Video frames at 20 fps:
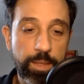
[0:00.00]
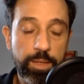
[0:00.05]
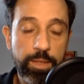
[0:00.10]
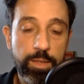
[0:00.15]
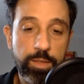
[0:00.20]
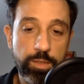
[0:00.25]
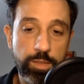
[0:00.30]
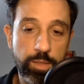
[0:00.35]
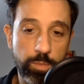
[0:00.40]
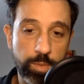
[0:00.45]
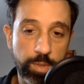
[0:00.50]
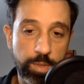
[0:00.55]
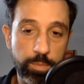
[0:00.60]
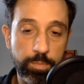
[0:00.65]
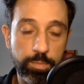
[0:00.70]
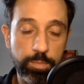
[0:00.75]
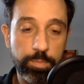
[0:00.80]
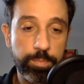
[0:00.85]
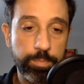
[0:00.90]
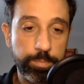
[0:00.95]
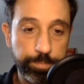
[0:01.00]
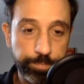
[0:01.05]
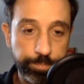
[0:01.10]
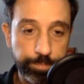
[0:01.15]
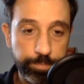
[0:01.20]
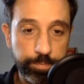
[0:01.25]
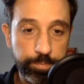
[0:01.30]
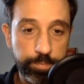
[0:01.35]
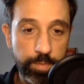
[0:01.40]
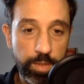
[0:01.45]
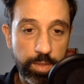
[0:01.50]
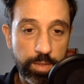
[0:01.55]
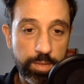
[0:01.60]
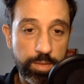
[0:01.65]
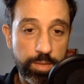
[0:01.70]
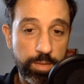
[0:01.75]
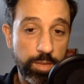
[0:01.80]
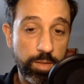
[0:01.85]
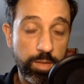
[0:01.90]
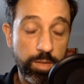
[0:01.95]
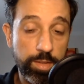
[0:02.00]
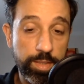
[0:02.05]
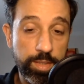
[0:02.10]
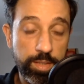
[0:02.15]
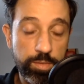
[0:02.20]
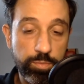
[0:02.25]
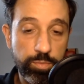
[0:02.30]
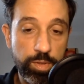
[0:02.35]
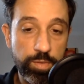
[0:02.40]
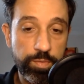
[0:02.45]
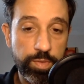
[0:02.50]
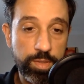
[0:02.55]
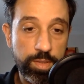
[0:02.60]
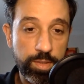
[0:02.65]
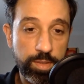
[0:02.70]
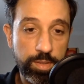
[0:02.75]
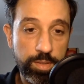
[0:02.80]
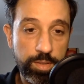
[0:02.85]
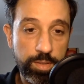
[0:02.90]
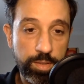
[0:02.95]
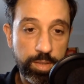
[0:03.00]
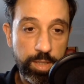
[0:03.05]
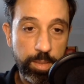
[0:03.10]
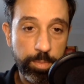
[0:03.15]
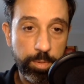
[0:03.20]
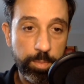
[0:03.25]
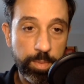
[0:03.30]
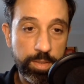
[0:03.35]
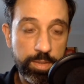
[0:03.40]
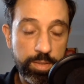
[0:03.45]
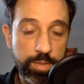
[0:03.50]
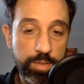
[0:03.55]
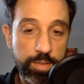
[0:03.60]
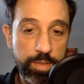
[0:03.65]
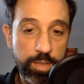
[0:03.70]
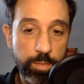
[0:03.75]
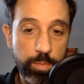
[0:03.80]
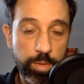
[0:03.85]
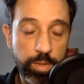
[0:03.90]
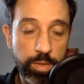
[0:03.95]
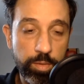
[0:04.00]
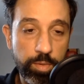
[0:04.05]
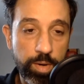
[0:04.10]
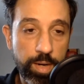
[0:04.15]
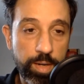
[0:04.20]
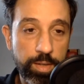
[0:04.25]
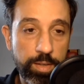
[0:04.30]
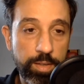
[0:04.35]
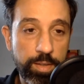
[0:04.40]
So we can, I guess, revisit this in a couple of months and see where they're at.